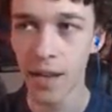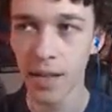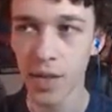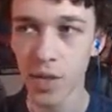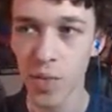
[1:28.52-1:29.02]

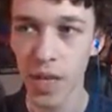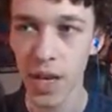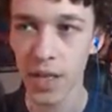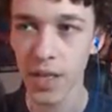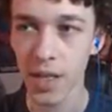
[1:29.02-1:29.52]
Excuse my
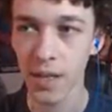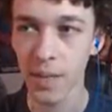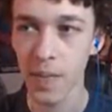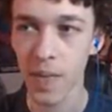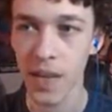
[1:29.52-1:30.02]
cussing.
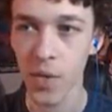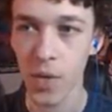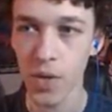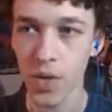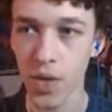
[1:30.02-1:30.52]
If you're
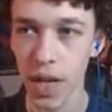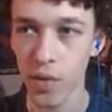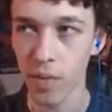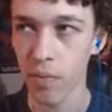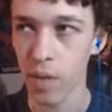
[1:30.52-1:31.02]
new to the
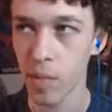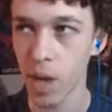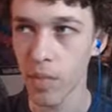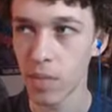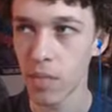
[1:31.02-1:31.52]
channel, welcome
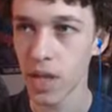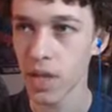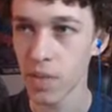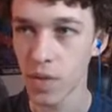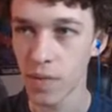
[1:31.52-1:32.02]
blah, Blaze,
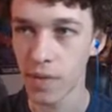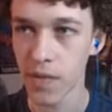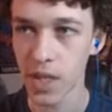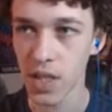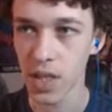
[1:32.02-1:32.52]
episode
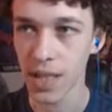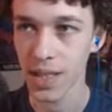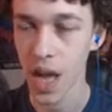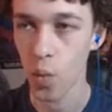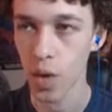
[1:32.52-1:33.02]
56,
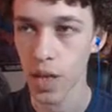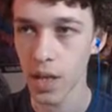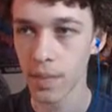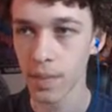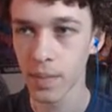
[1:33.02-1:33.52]
get with
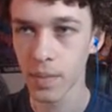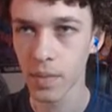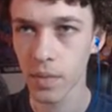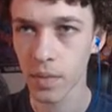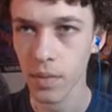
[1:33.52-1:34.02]
it.
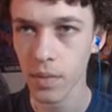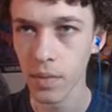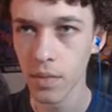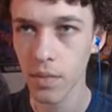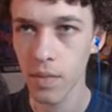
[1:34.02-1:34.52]

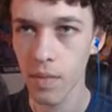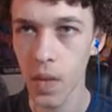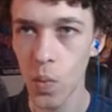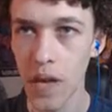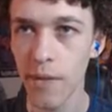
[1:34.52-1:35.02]

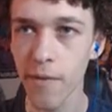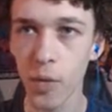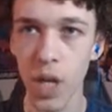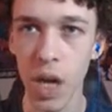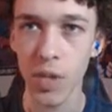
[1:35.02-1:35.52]
Wait for
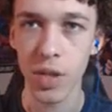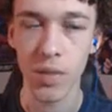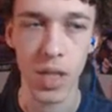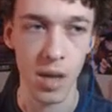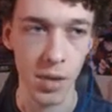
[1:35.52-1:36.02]
Futaba to
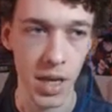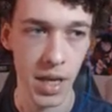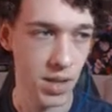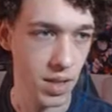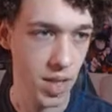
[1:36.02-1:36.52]
recover, that
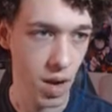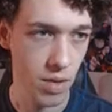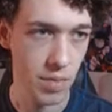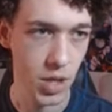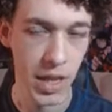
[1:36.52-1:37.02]
is the
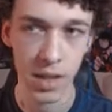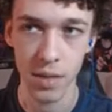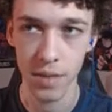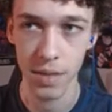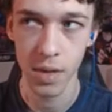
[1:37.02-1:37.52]
current
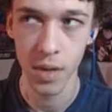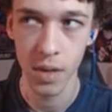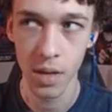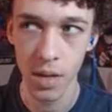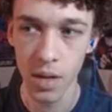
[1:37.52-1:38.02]
objective.
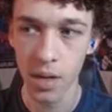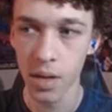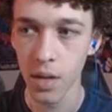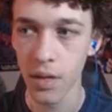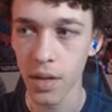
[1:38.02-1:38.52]

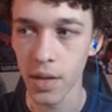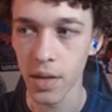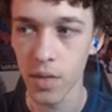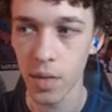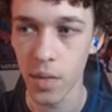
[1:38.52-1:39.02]
I don't actually
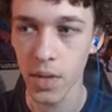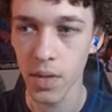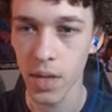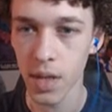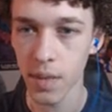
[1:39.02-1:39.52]
know what I want to
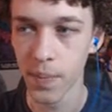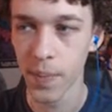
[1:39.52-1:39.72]
do today.